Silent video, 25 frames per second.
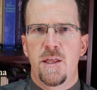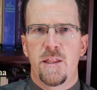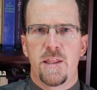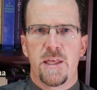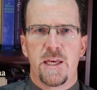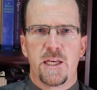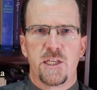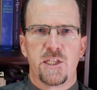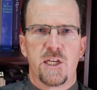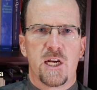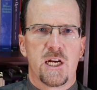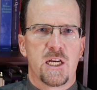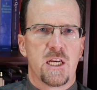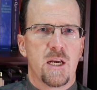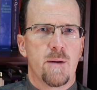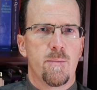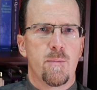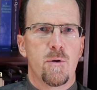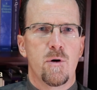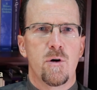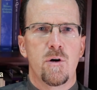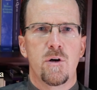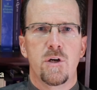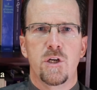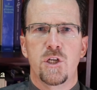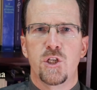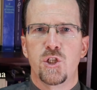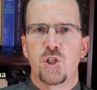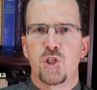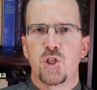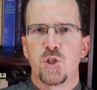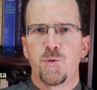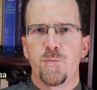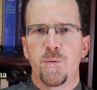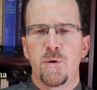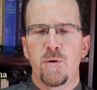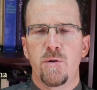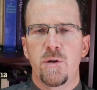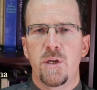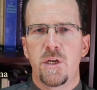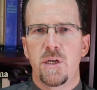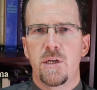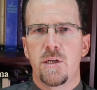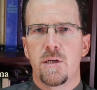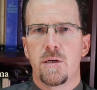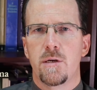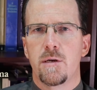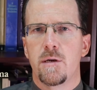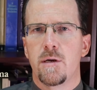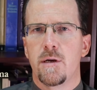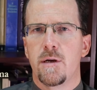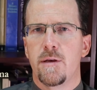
The exact number is disputed,